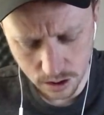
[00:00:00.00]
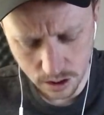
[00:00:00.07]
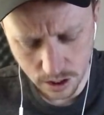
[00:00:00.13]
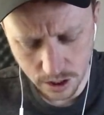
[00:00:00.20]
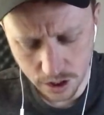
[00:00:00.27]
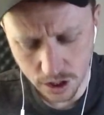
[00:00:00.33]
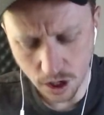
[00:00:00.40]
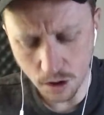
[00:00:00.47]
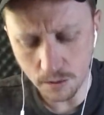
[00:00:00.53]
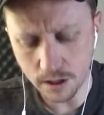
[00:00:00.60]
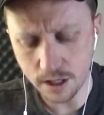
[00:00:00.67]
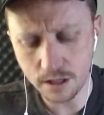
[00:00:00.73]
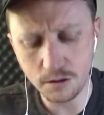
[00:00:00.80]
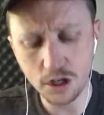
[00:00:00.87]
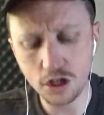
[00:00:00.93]
they start
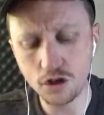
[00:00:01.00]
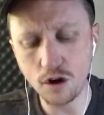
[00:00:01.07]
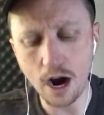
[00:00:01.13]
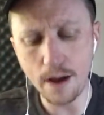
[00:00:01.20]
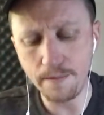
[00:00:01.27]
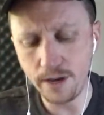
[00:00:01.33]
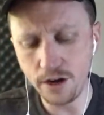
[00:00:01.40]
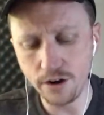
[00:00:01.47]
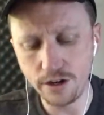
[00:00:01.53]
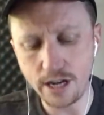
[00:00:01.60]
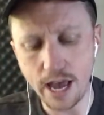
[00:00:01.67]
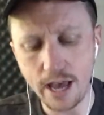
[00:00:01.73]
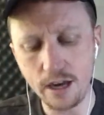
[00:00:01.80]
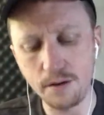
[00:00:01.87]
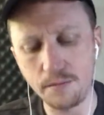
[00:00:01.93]
with describe me your
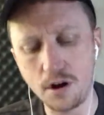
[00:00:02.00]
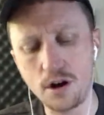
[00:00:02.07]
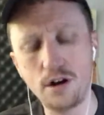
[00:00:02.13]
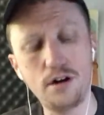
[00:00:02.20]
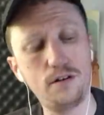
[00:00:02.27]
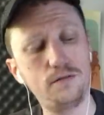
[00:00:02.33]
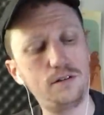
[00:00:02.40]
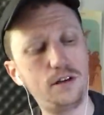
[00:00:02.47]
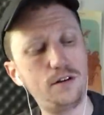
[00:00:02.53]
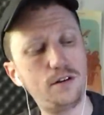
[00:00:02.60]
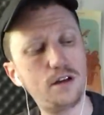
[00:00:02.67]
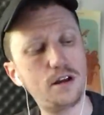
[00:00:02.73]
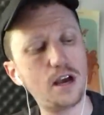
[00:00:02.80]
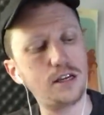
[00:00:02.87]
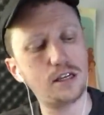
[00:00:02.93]
day tomorrow and
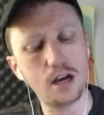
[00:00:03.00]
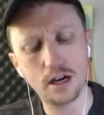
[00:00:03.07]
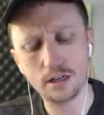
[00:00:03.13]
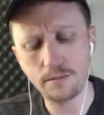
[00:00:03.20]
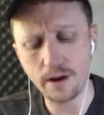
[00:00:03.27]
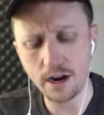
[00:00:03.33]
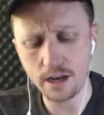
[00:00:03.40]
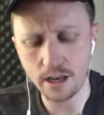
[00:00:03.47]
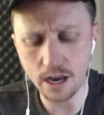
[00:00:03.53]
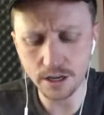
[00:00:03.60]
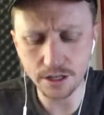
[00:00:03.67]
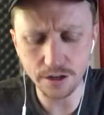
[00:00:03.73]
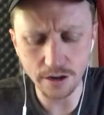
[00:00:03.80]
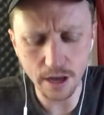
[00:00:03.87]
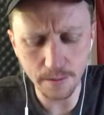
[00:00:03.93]
i talked about it
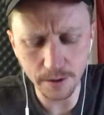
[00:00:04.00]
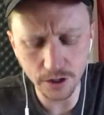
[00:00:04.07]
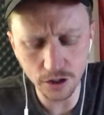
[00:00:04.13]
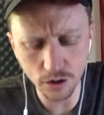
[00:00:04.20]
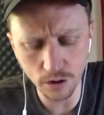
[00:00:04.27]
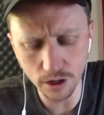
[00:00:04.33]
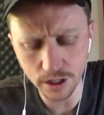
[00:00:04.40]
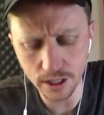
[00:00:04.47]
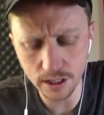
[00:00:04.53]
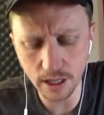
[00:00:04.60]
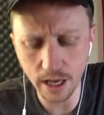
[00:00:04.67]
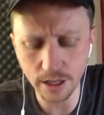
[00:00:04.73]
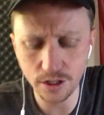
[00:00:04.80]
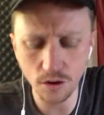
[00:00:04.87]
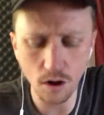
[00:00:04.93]
yesterday but george is
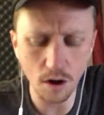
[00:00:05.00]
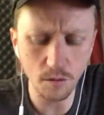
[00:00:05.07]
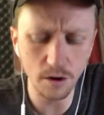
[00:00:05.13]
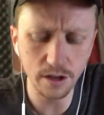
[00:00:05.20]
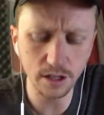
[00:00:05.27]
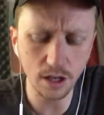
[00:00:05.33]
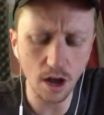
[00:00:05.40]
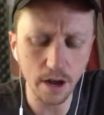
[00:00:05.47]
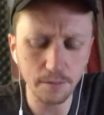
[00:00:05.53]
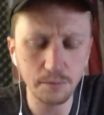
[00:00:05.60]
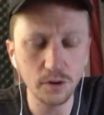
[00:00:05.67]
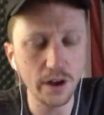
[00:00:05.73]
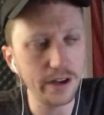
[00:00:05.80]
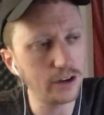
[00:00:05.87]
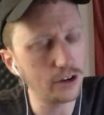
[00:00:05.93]
like so i went like
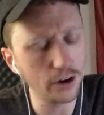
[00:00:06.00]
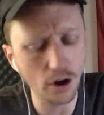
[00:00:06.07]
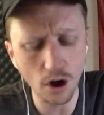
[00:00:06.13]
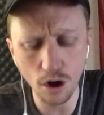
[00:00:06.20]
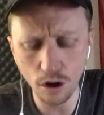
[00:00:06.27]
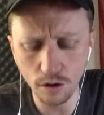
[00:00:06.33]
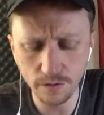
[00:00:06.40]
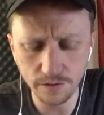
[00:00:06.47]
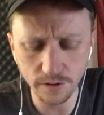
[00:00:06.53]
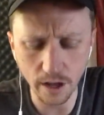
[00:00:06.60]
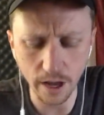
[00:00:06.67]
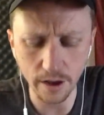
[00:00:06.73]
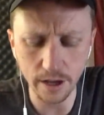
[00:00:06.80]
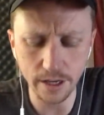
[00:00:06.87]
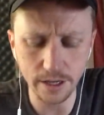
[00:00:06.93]
played golf
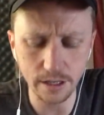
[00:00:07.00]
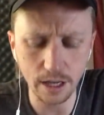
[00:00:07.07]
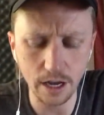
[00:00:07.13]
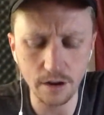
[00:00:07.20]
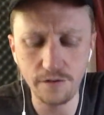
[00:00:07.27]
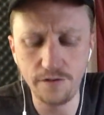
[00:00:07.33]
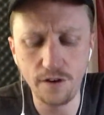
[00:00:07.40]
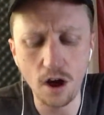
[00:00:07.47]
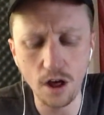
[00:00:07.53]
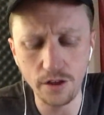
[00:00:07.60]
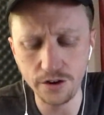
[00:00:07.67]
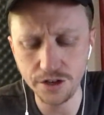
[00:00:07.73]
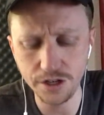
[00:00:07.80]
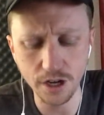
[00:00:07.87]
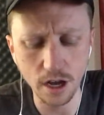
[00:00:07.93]
i, I did like a
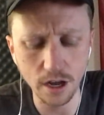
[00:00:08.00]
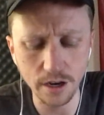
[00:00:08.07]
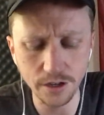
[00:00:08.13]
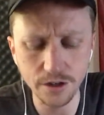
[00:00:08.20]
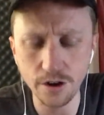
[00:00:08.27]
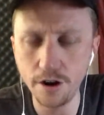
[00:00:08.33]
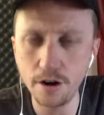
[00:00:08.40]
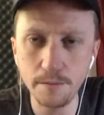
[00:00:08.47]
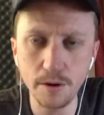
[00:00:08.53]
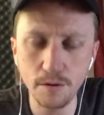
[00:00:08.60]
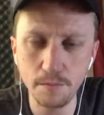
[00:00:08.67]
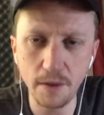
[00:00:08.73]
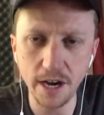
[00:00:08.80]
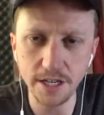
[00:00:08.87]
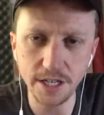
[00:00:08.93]
father son tournament
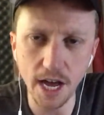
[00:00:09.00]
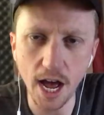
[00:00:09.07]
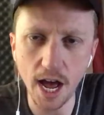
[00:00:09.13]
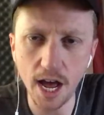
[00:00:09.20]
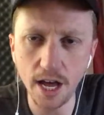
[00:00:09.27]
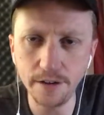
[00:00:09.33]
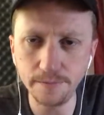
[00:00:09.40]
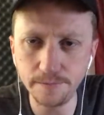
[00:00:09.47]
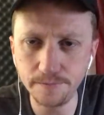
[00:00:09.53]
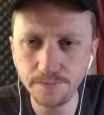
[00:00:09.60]
with my dad